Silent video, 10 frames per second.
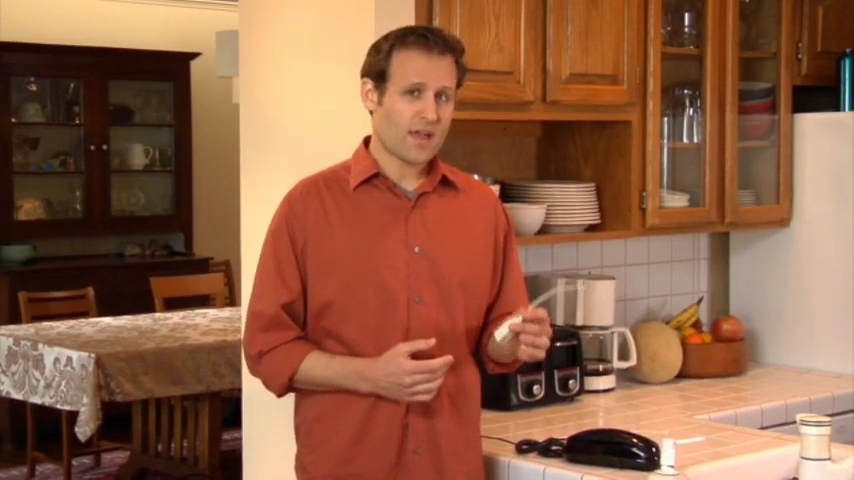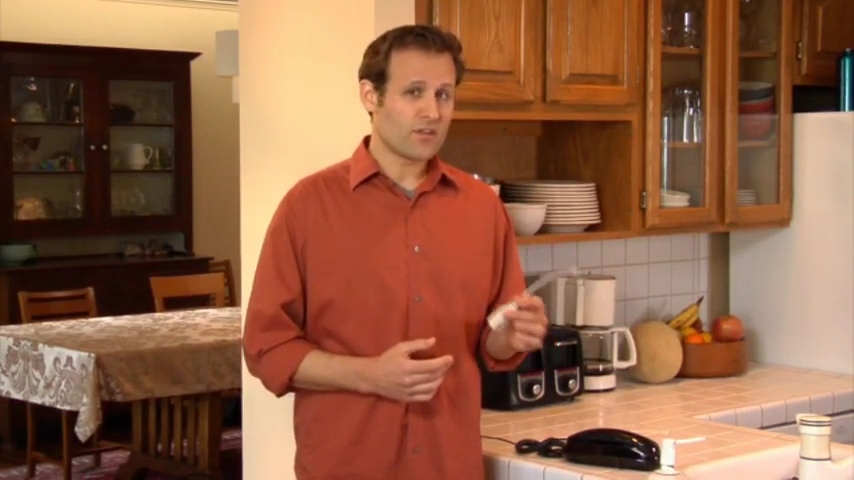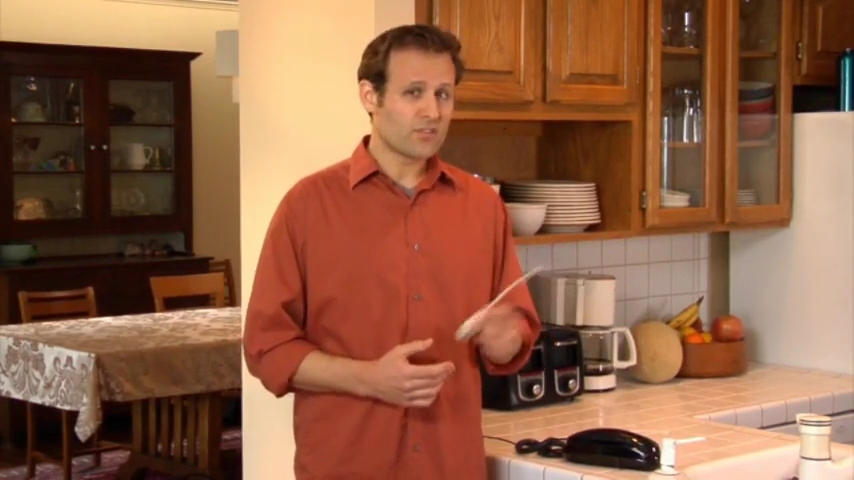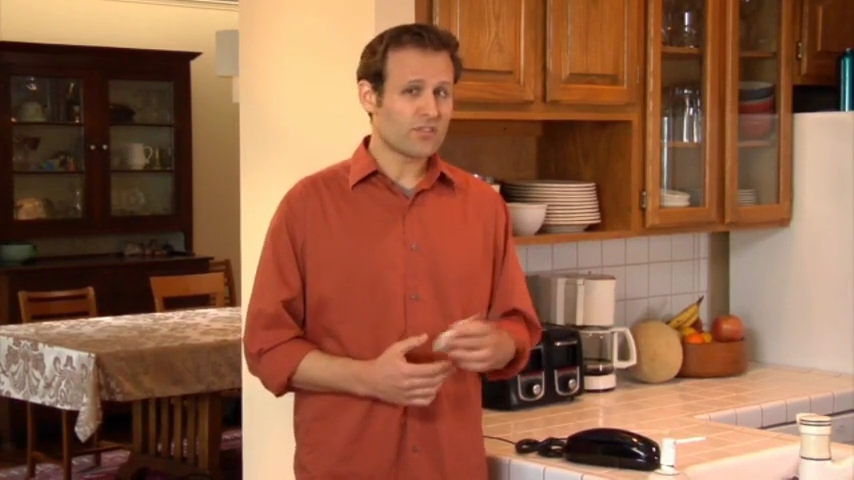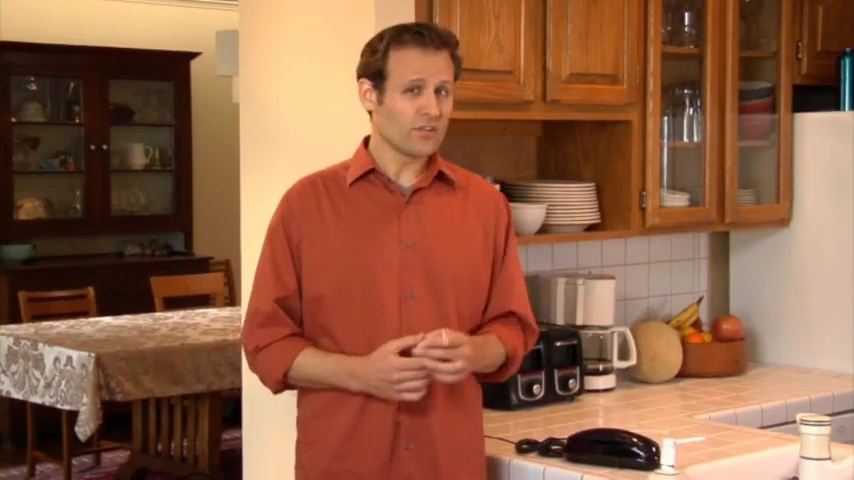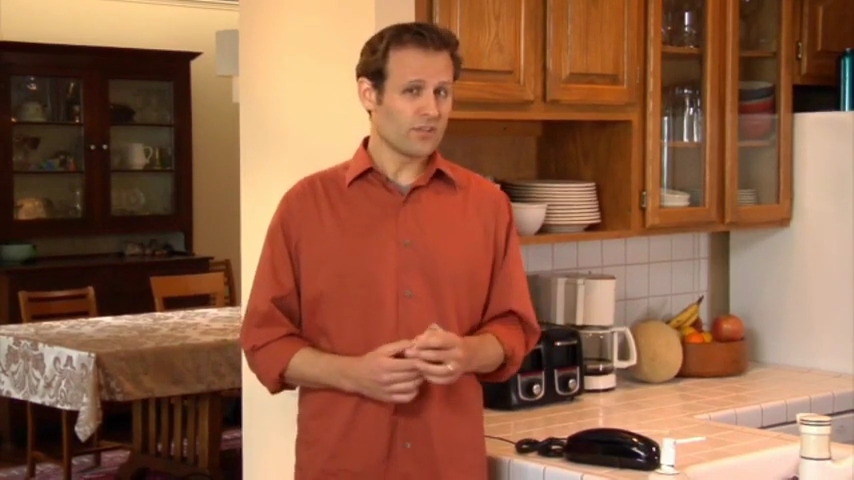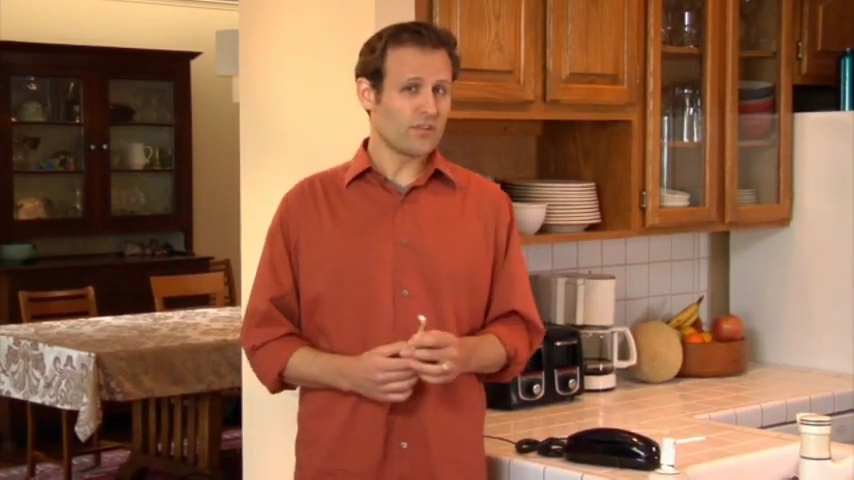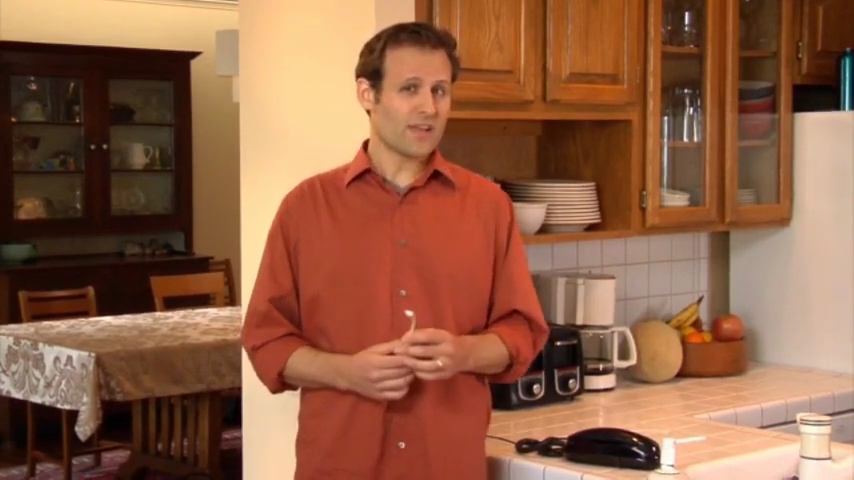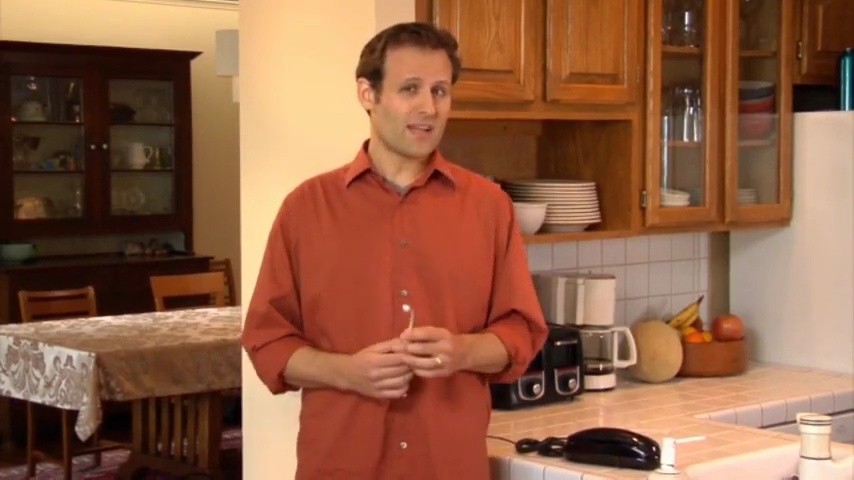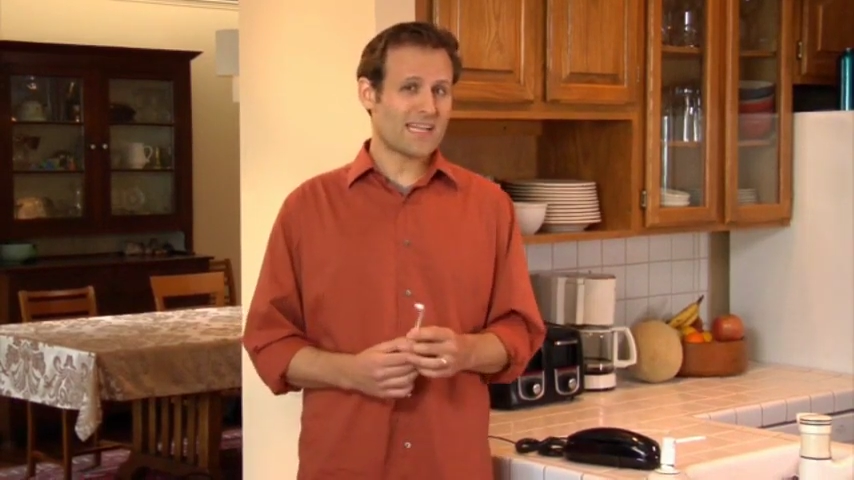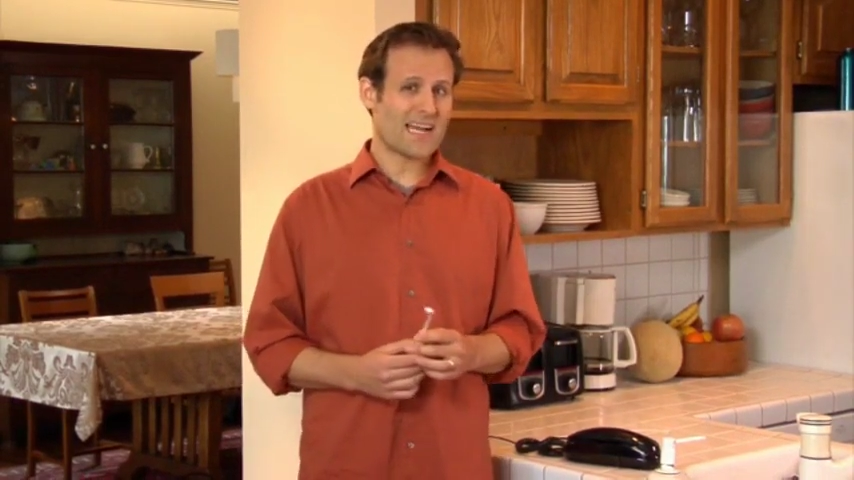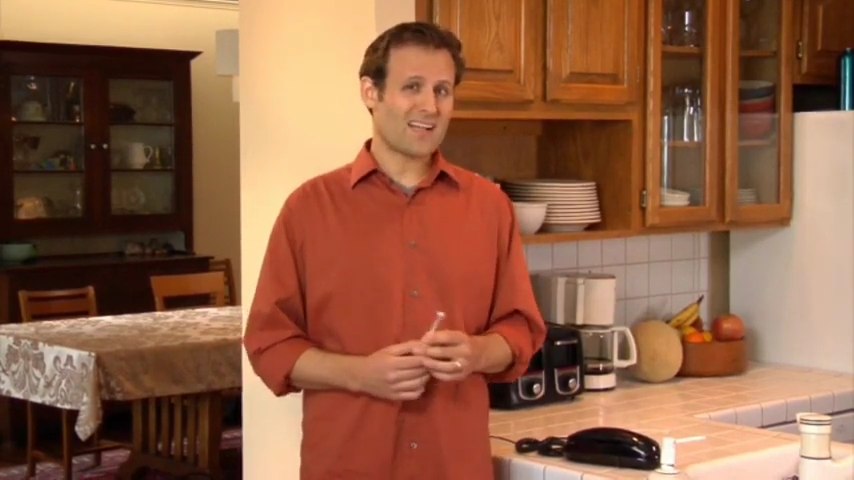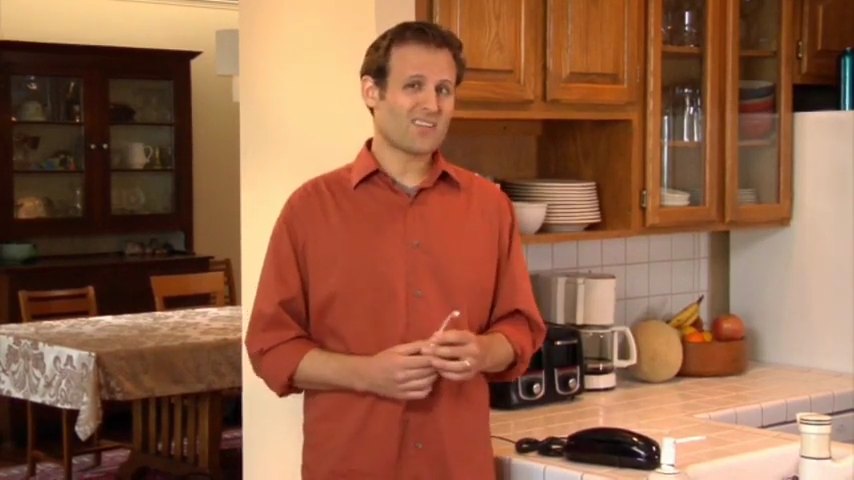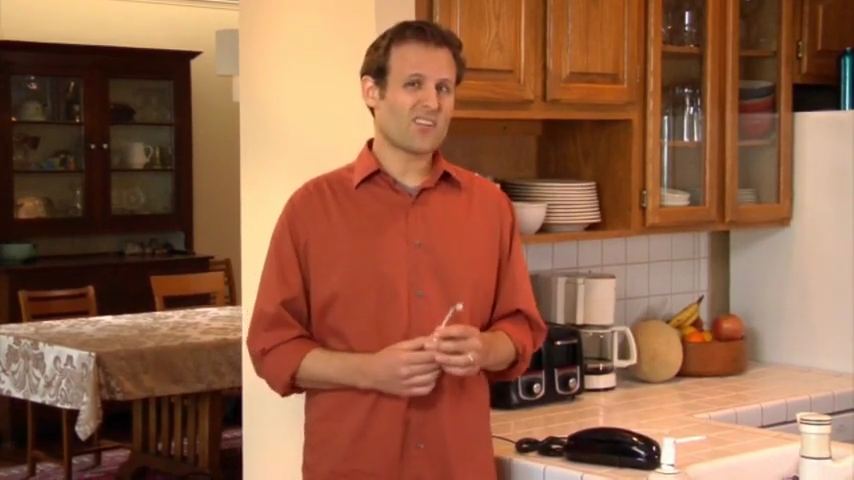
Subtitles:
and you still don't get a dial